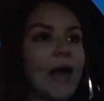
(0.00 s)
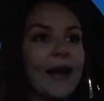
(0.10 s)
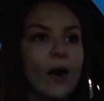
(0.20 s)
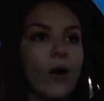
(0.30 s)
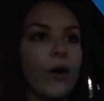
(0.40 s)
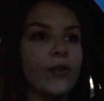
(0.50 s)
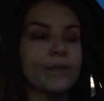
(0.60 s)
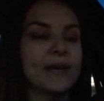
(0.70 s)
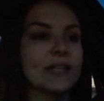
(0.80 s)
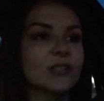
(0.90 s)
edit all the
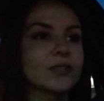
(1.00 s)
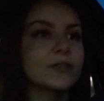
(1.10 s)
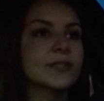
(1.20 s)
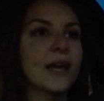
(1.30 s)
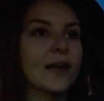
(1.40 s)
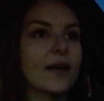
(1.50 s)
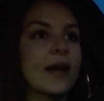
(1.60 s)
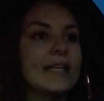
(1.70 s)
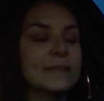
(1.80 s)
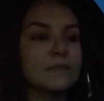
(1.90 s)
pictures like
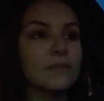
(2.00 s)
as